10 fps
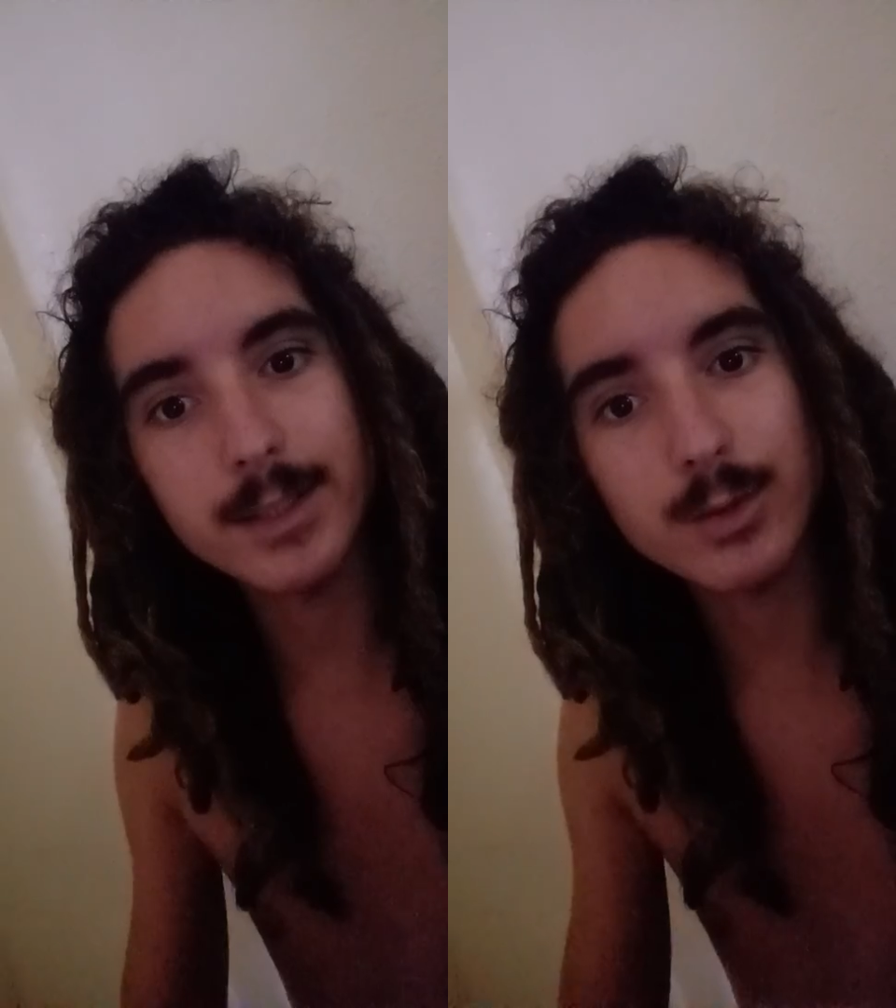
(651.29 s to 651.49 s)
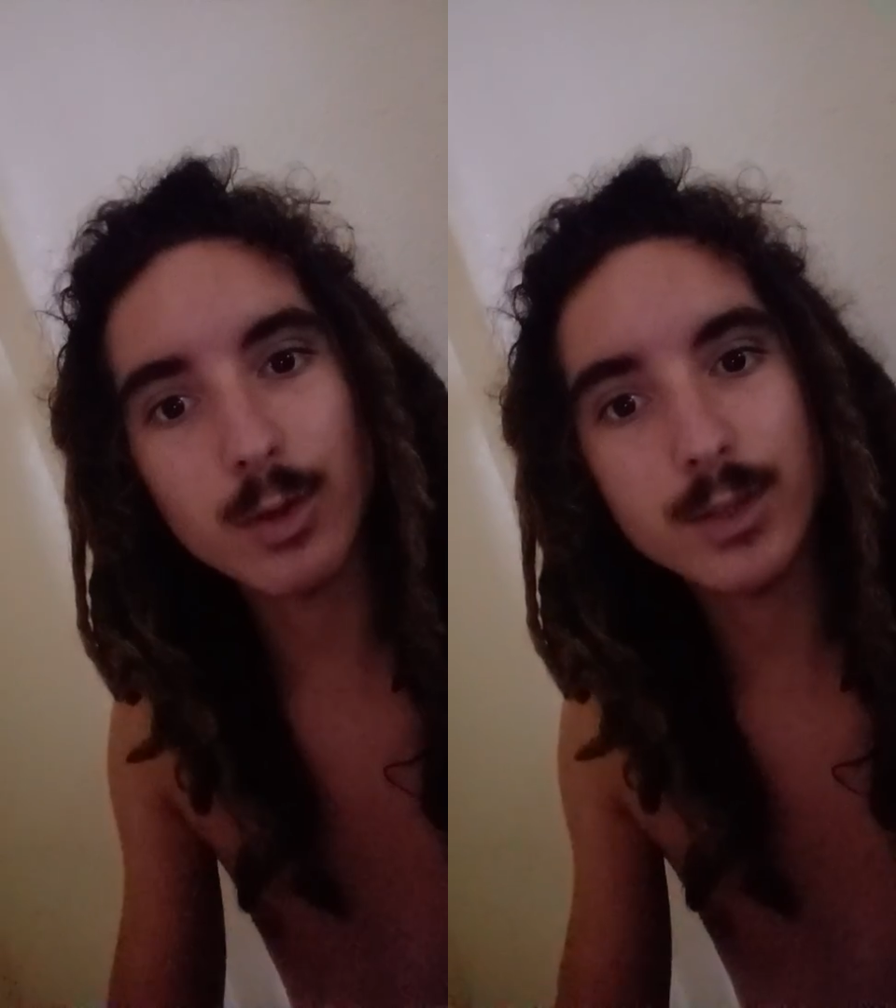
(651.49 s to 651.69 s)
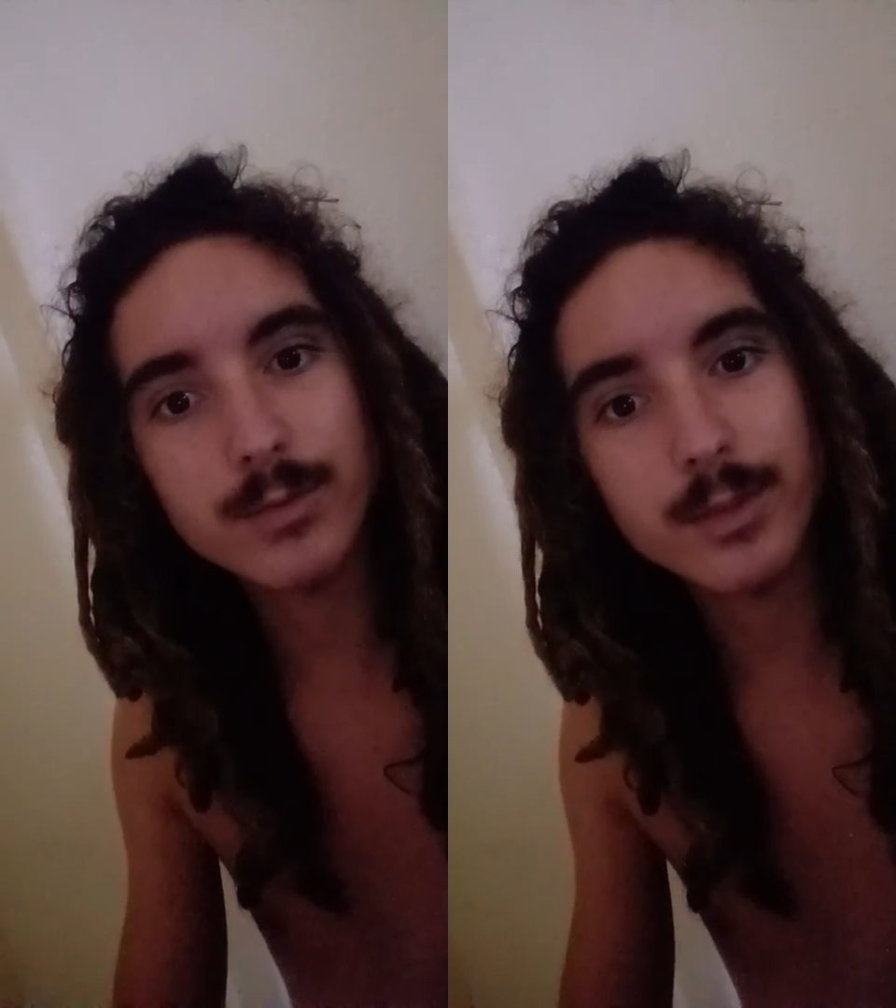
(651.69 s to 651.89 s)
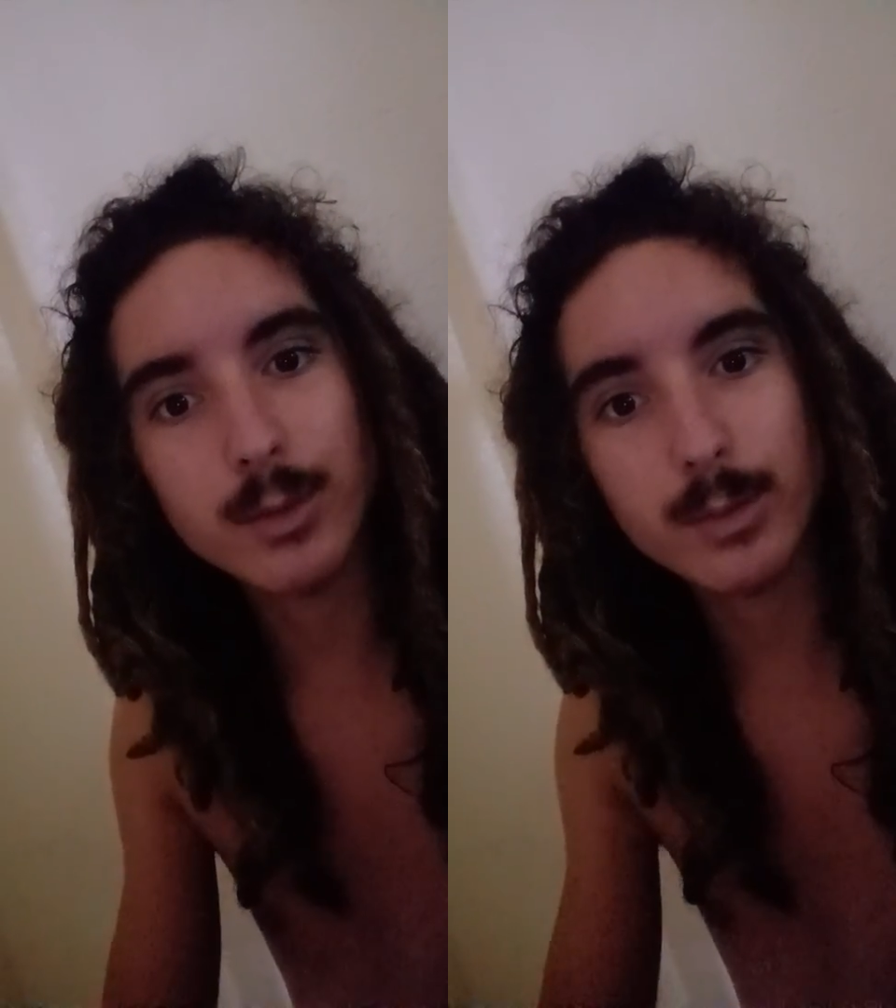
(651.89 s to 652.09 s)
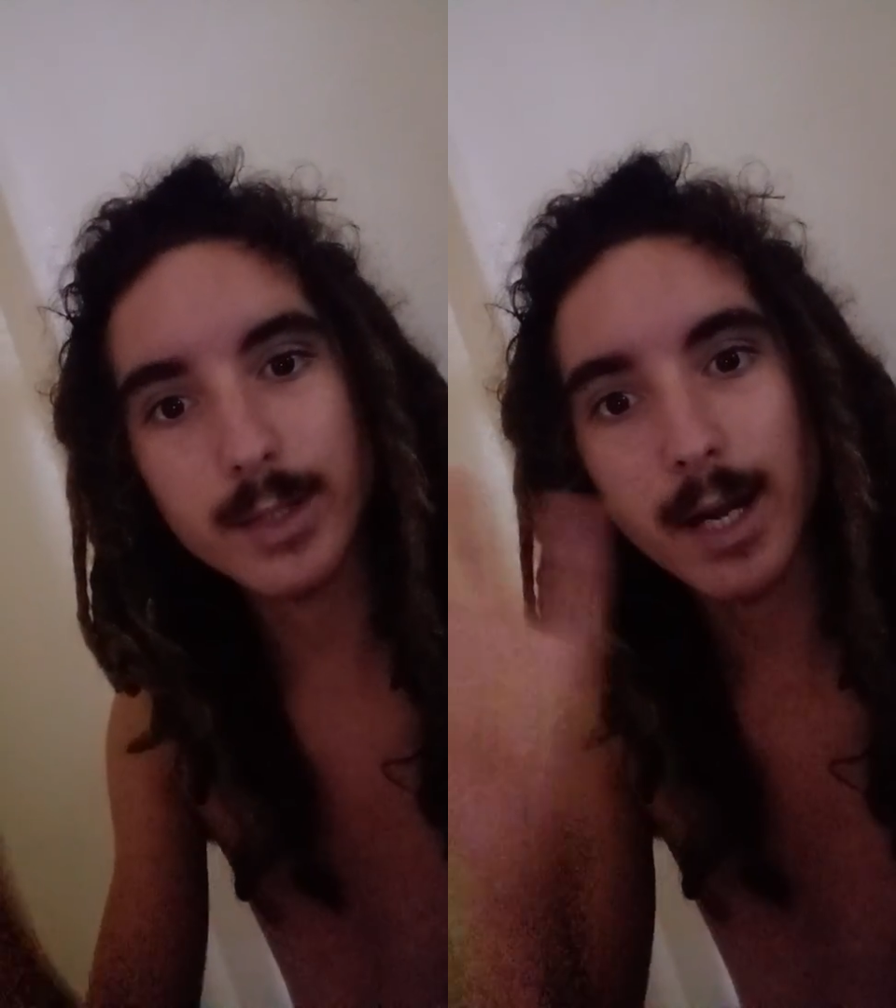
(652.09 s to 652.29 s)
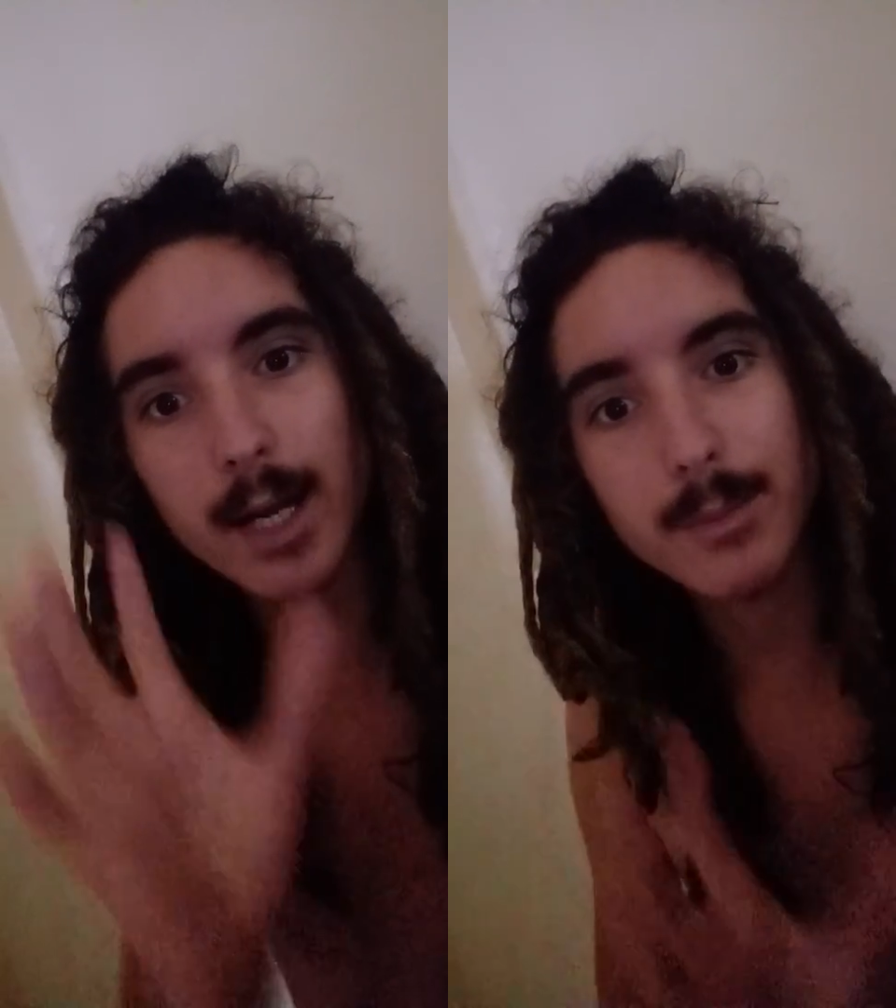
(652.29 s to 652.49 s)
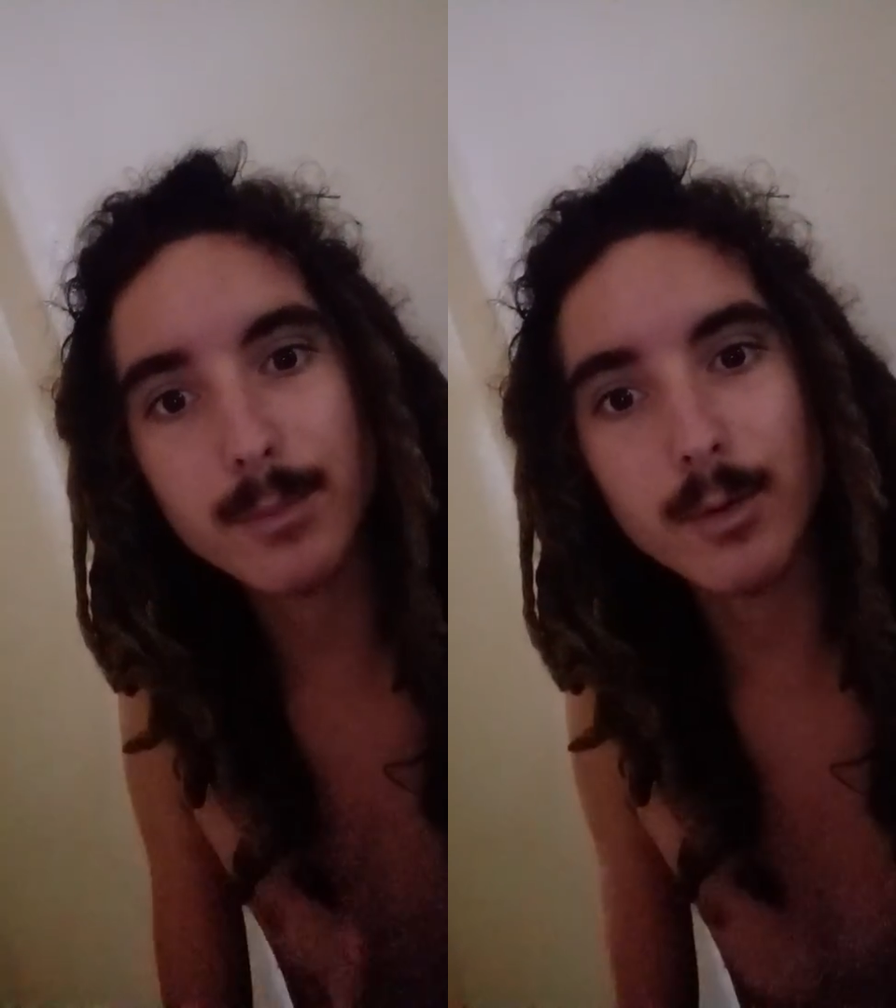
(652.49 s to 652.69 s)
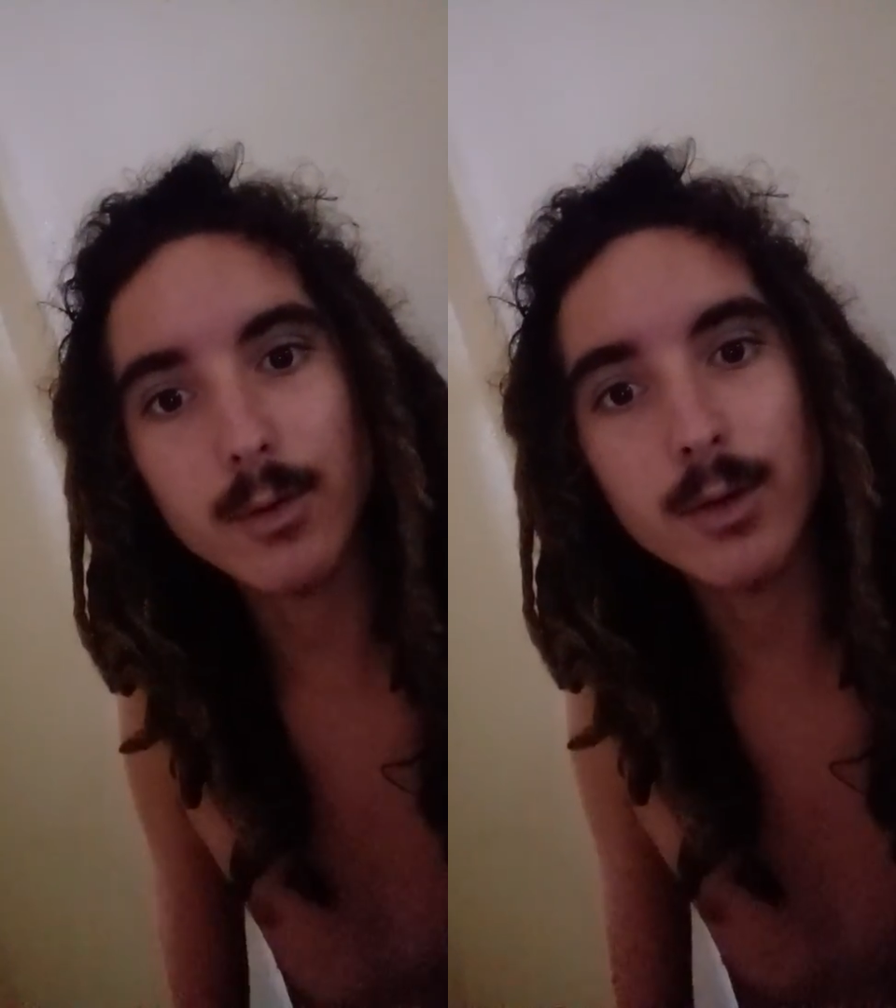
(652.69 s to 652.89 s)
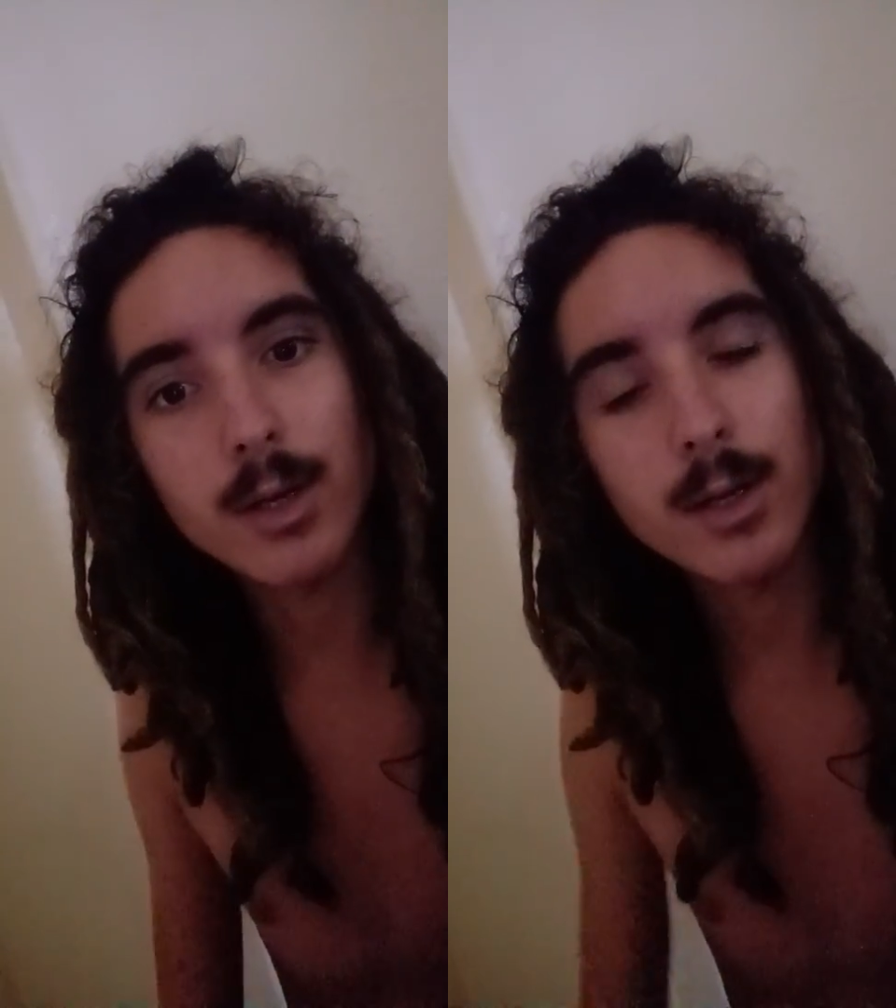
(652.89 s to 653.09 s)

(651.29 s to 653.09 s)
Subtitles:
the torus field with the hyperbole.